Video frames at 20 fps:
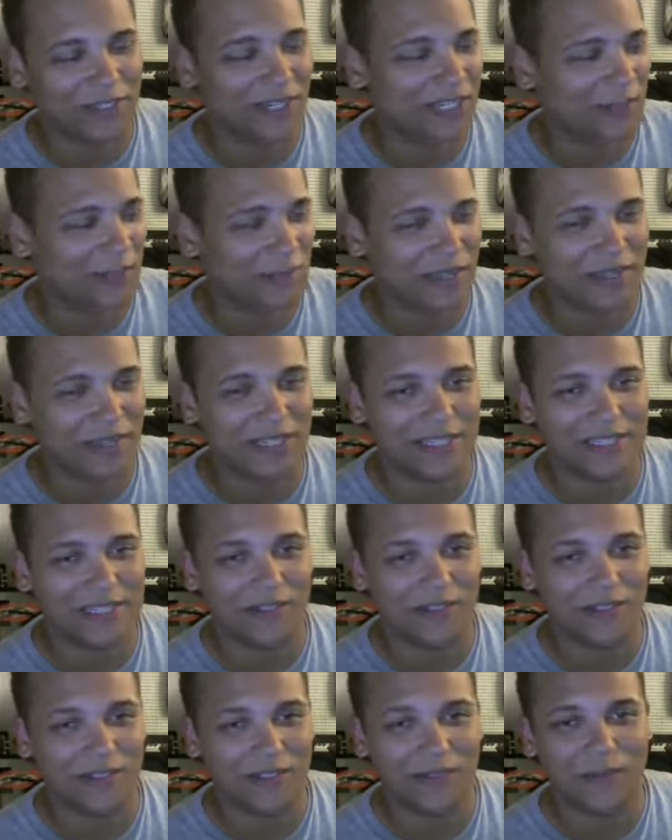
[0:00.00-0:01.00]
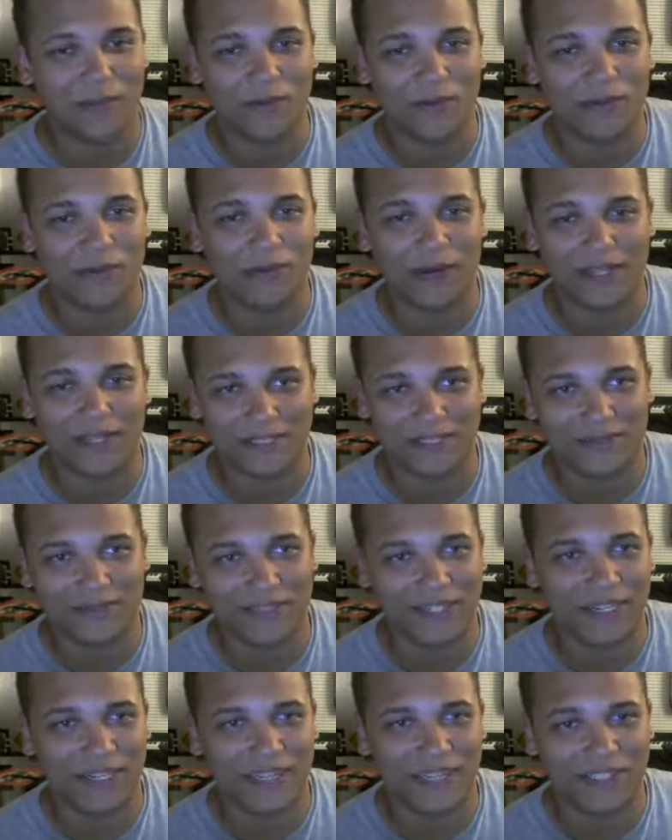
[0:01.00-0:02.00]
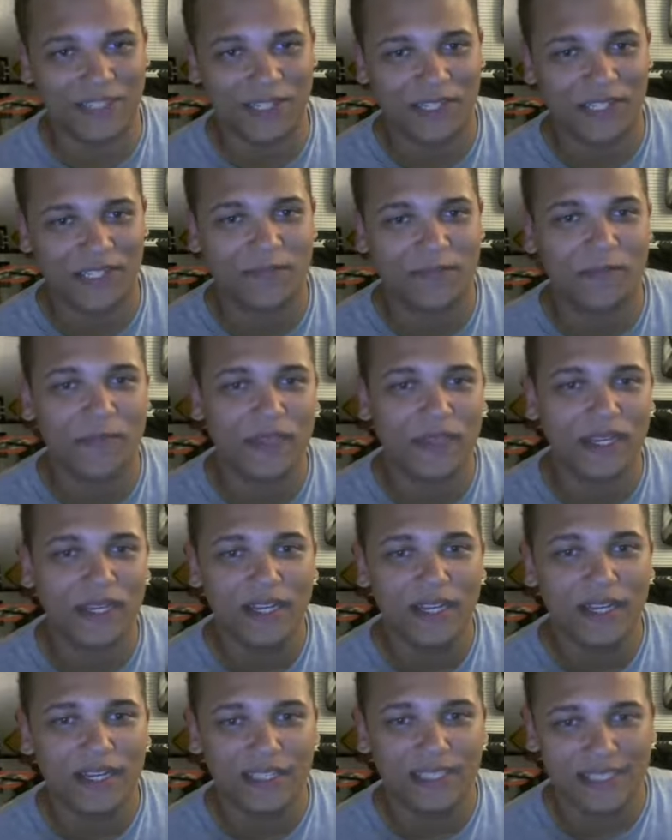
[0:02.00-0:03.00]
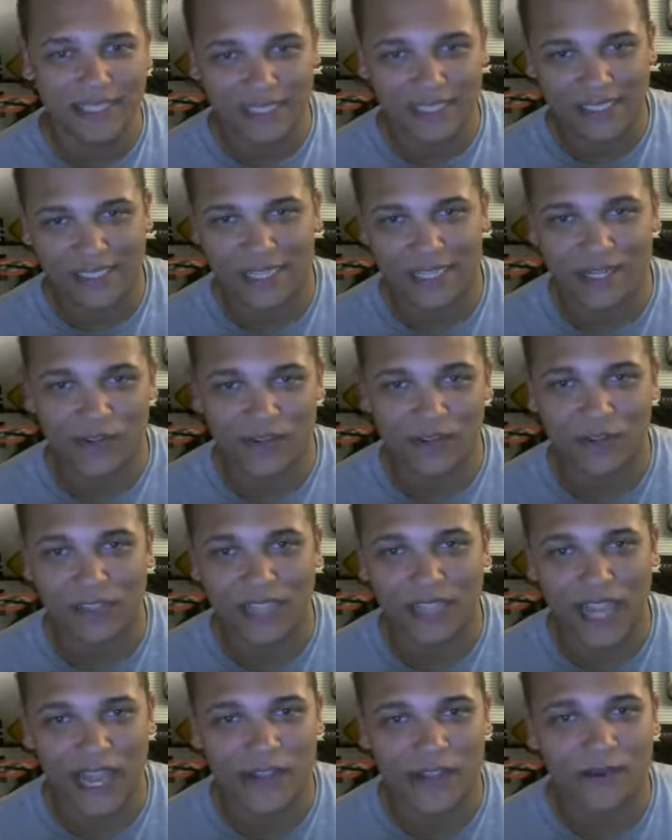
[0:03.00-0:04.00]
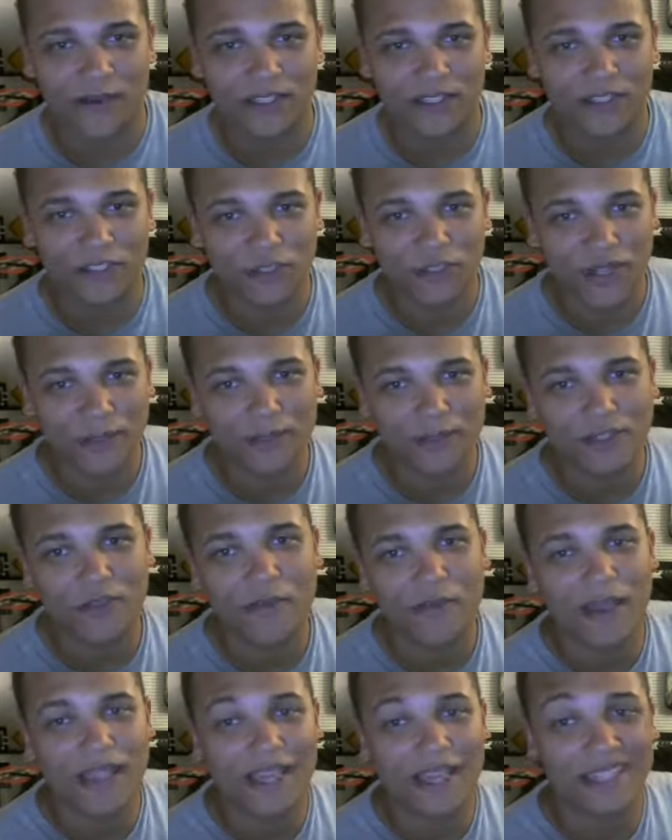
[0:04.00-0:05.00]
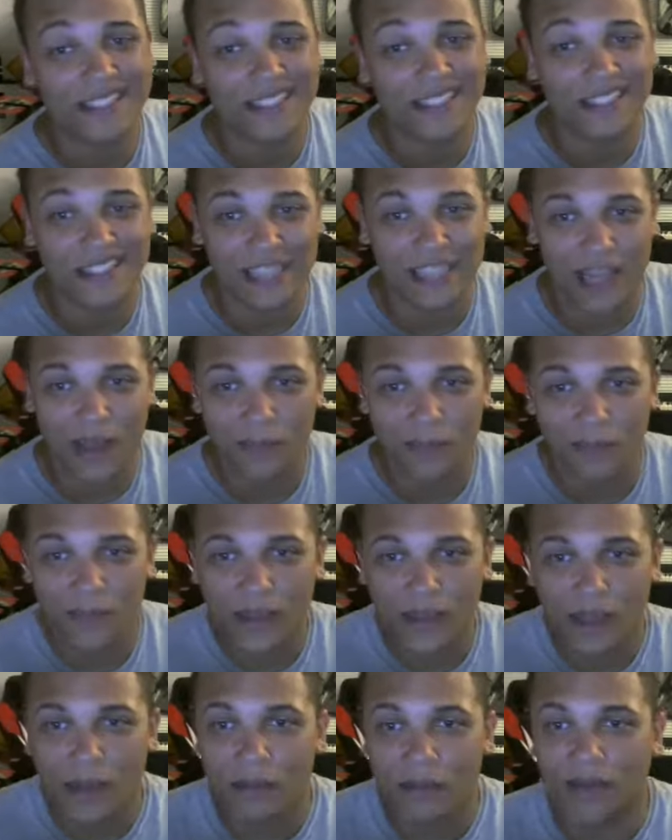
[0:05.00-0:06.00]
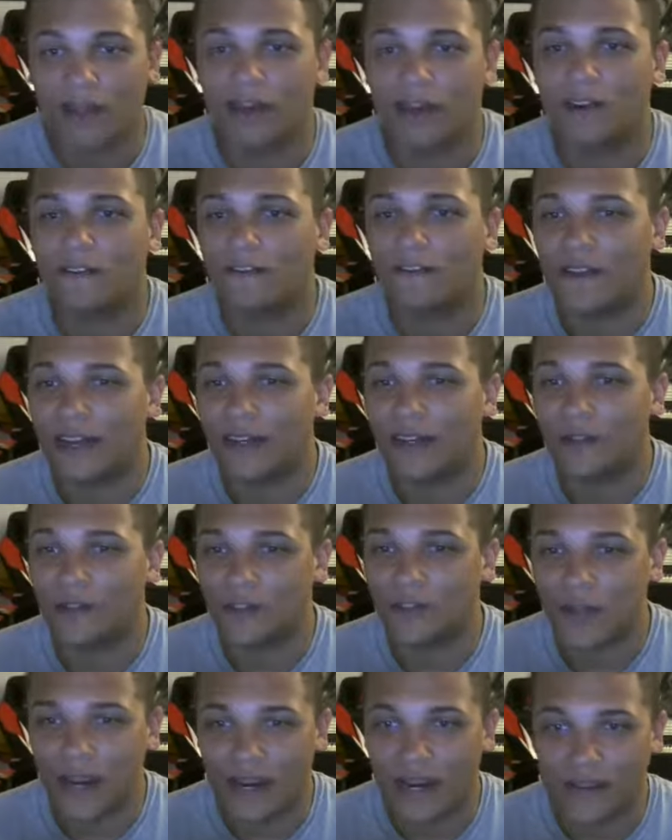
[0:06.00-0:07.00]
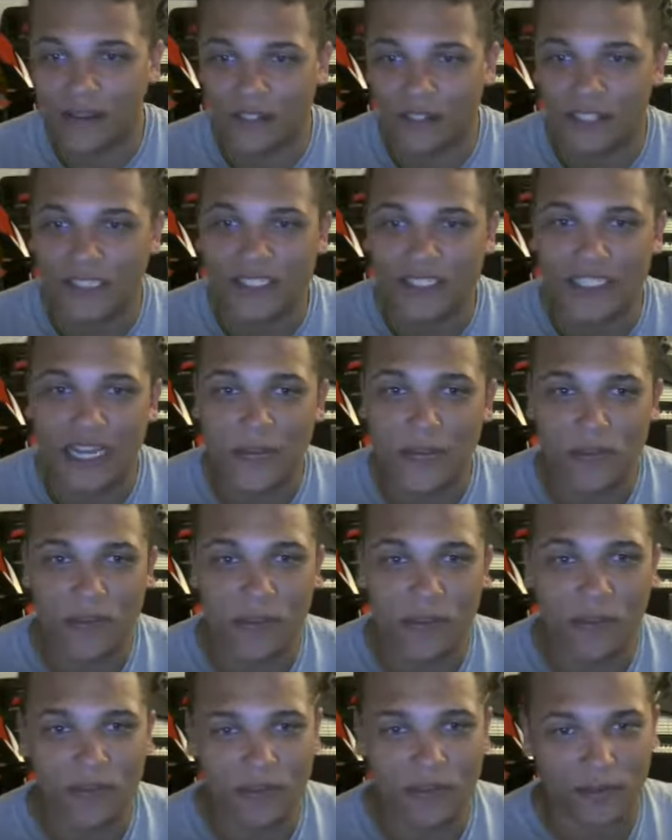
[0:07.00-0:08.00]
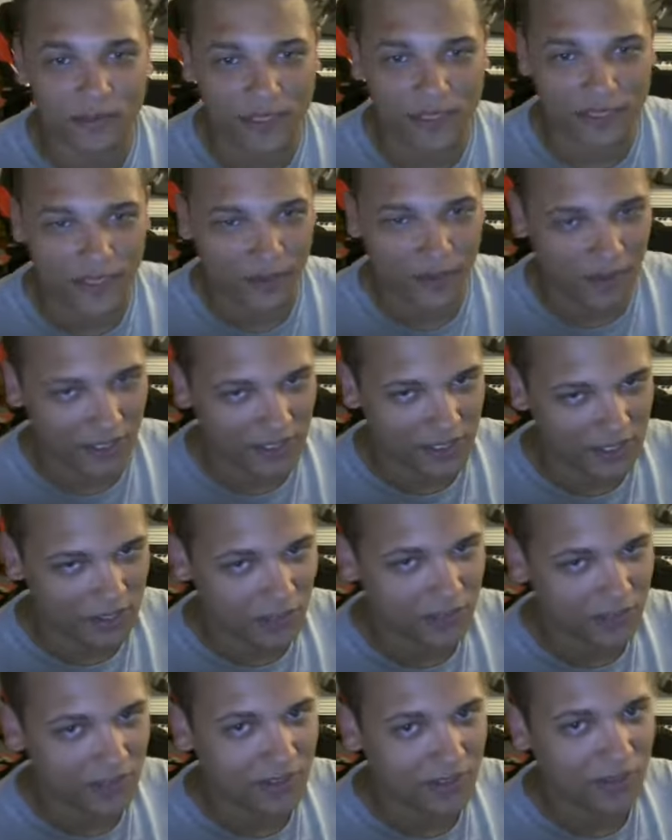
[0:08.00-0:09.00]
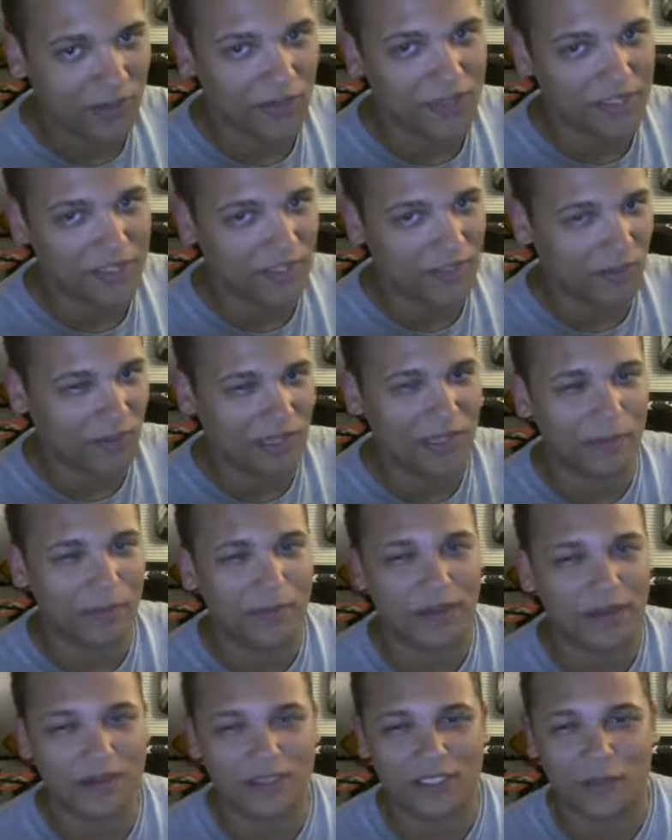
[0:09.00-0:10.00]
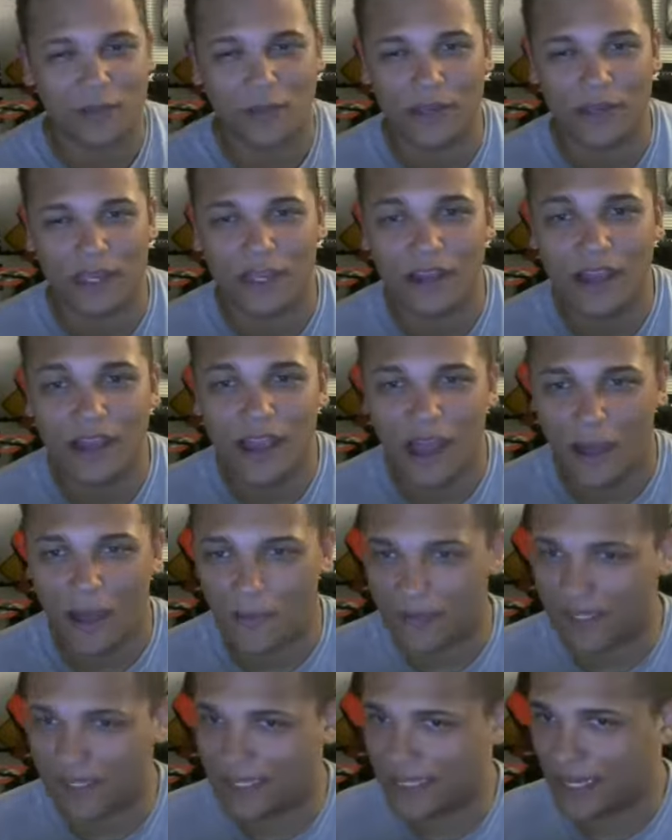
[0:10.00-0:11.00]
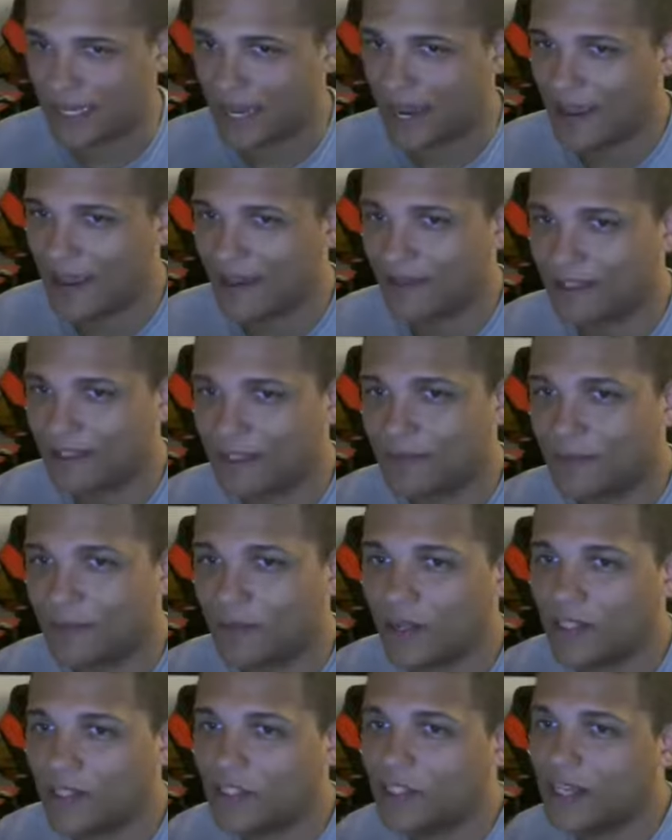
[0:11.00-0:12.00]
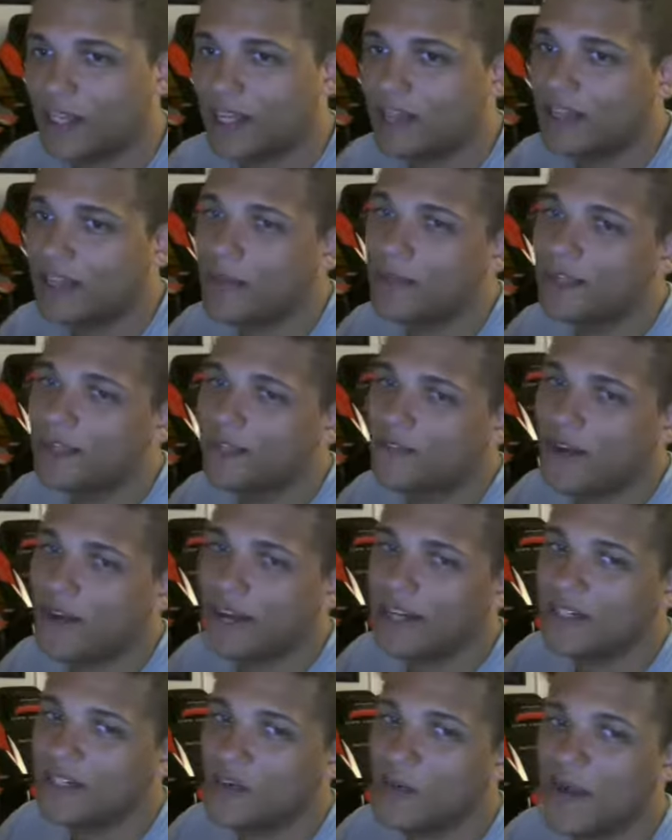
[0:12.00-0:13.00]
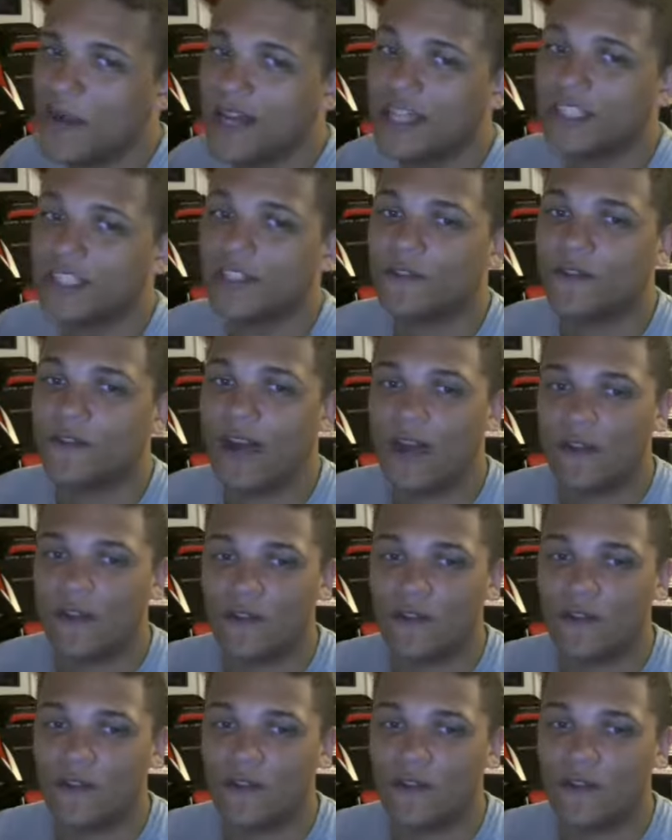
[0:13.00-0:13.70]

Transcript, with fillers: to make that sound a little more impressive than it actually is. 16 year old Kyra dreams of making it to the top, but on her final trial, she's teamed up with a mysterious student who isn't what he appears to be. Amidst the chaos and bloodshed, they must find a way to survive